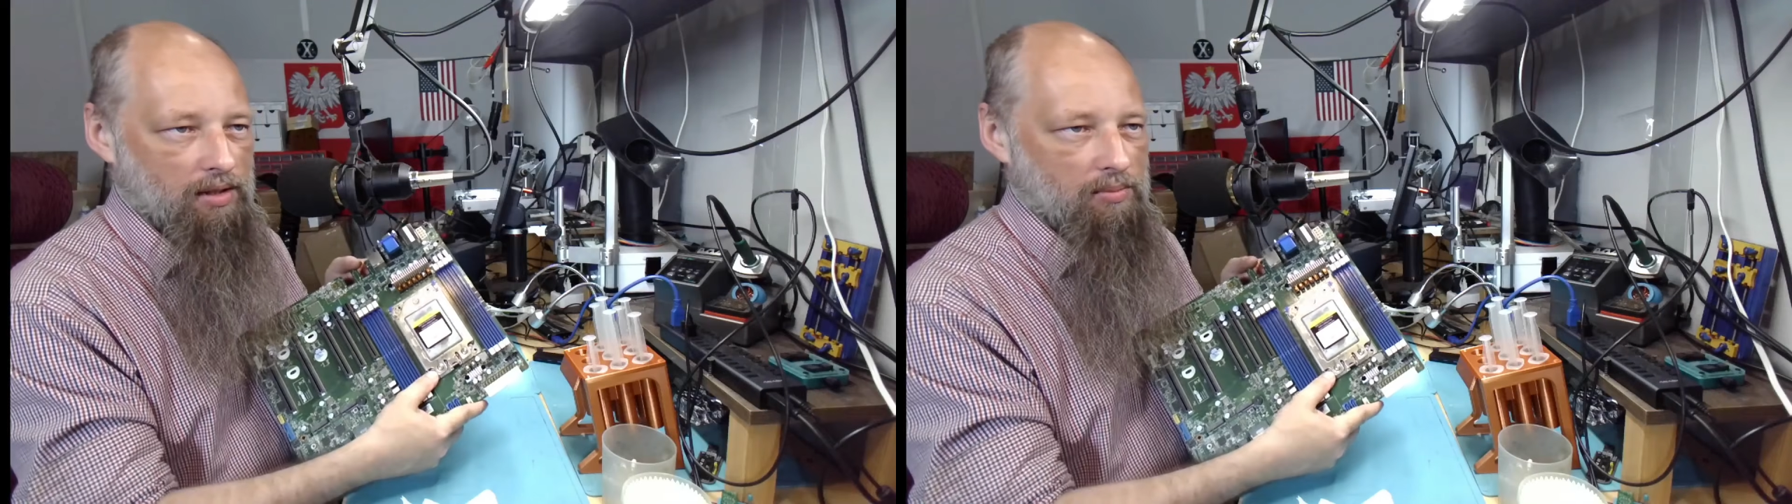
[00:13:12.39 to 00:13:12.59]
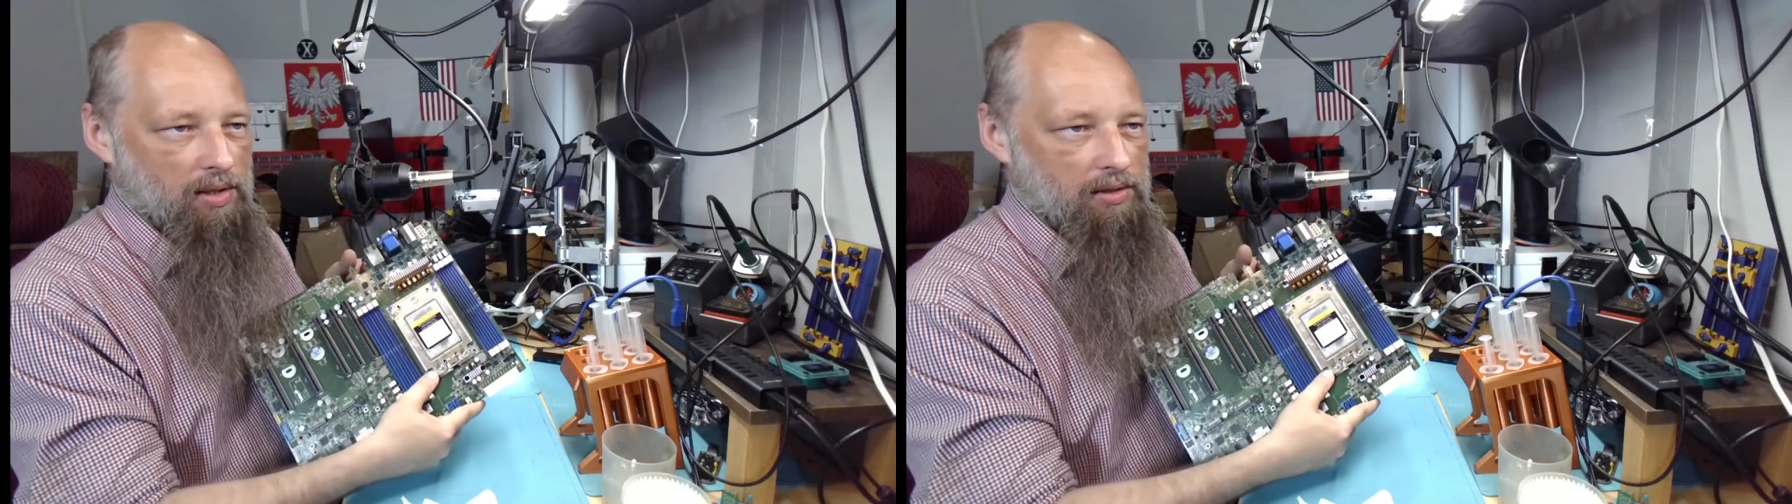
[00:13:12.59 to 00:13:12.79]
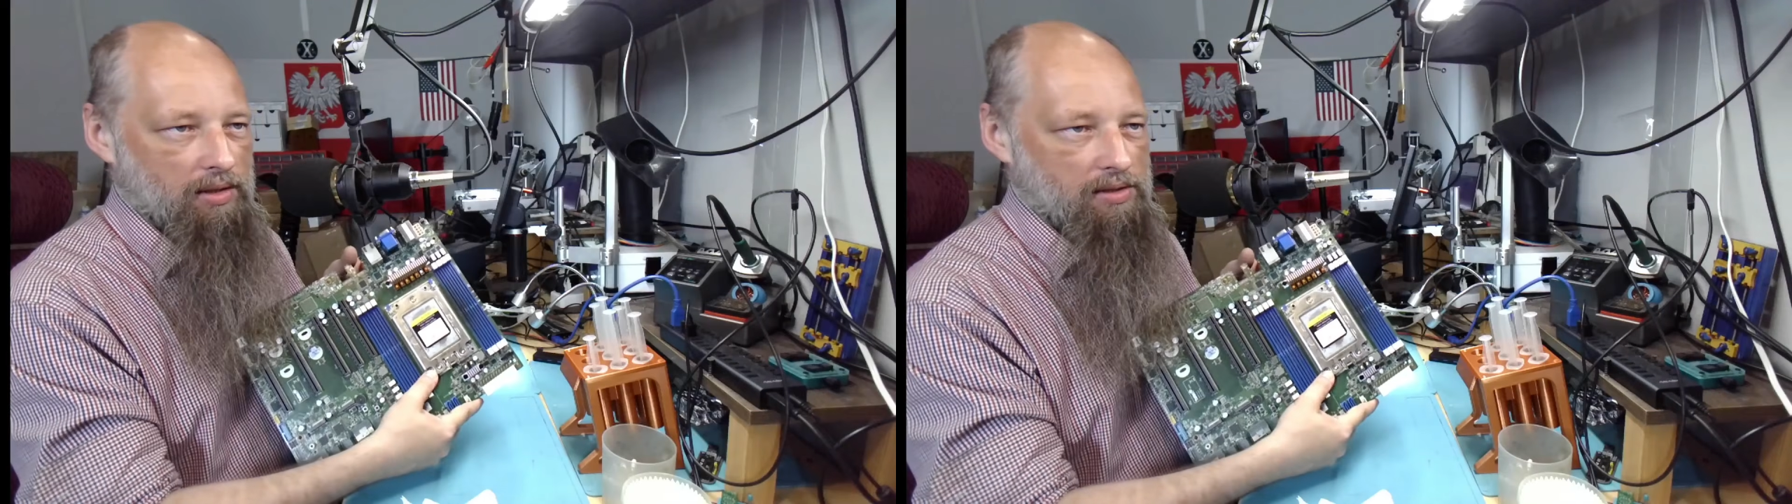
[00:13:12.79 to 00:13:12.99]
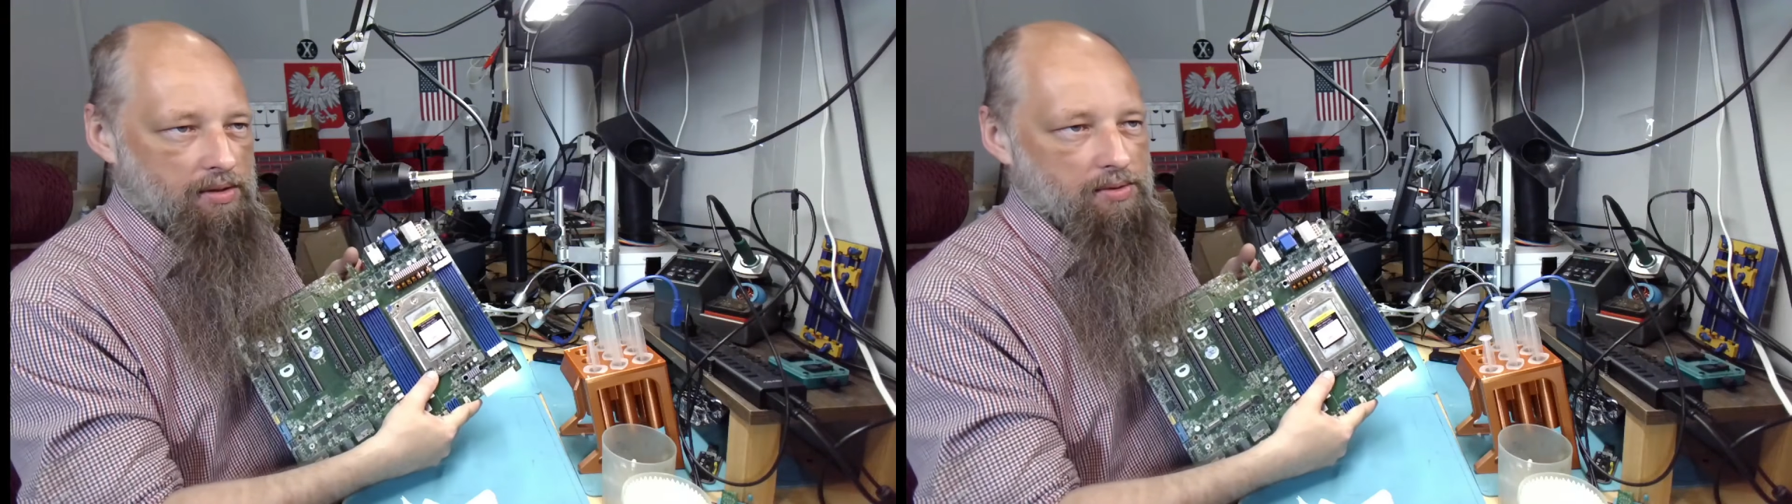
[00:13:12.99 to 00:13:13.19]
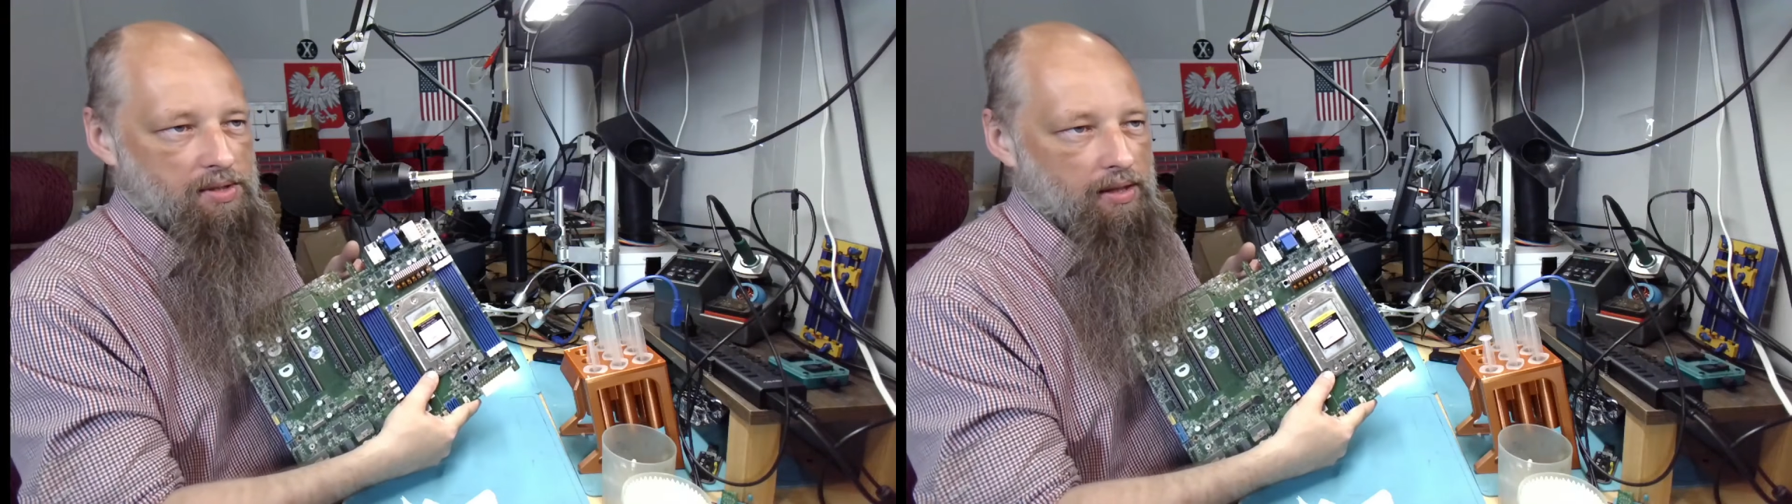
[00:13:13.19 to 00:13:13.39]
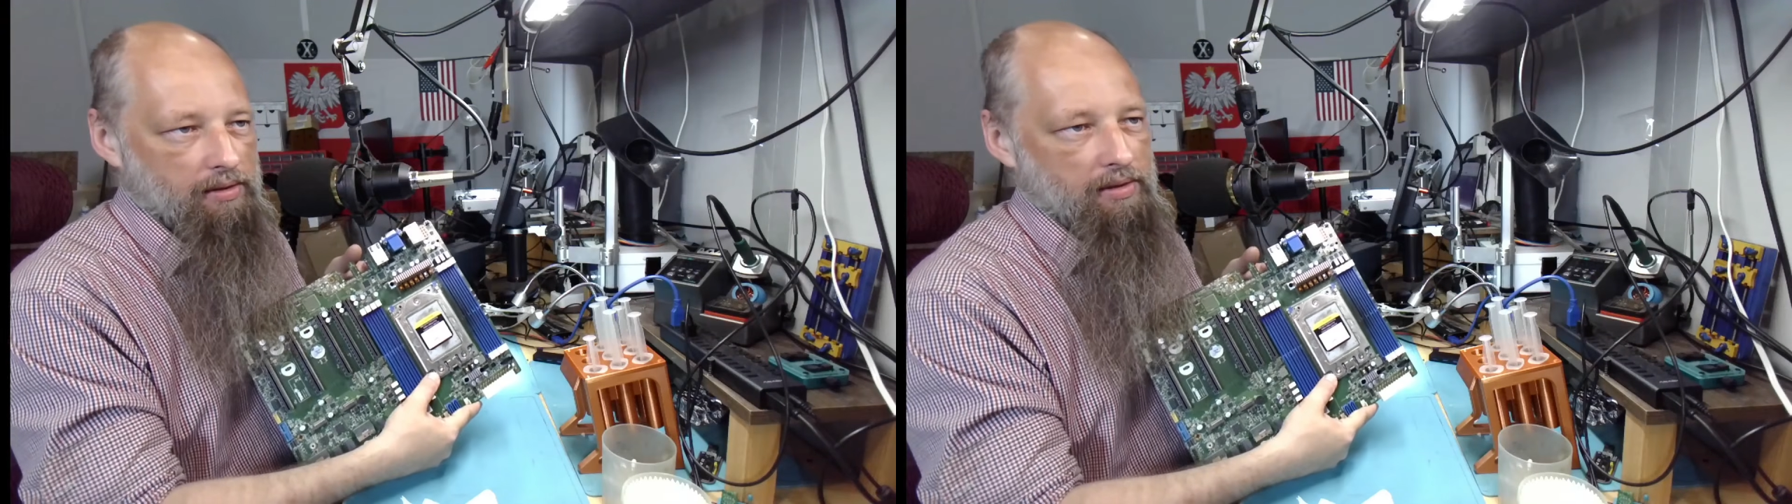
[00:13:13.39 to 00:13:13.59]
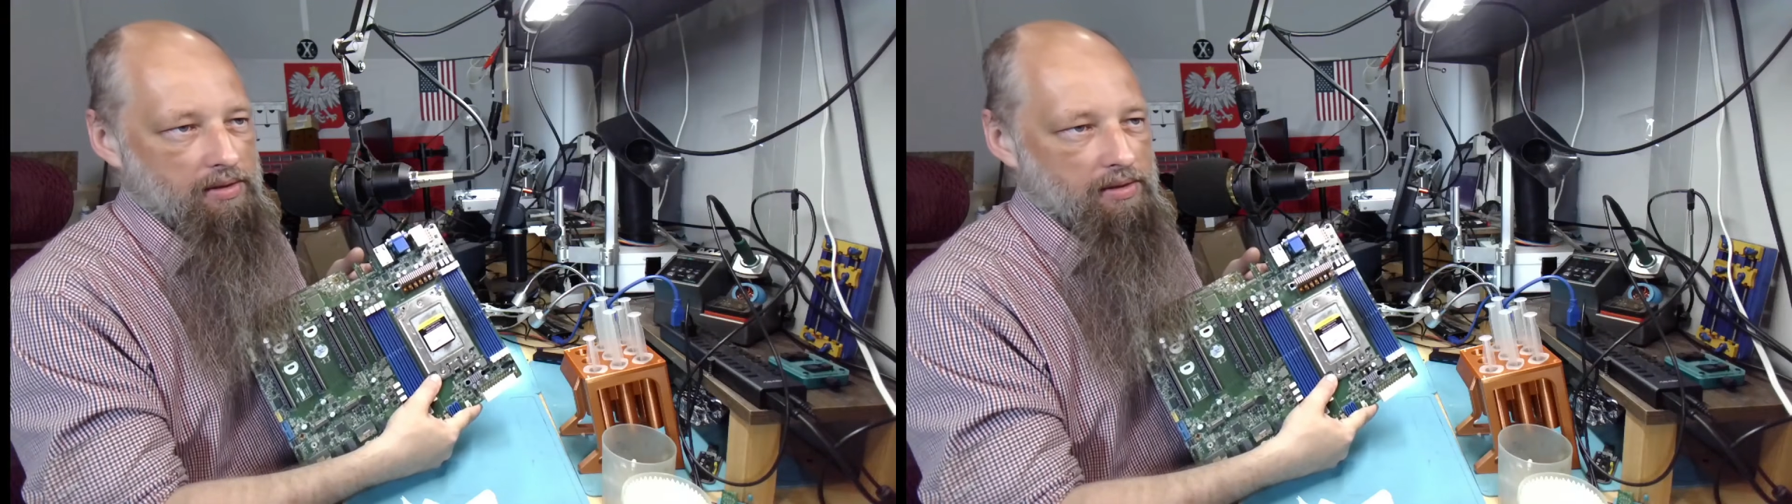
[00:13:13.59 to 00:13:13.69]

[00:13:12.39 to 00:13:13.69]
but you can still sell it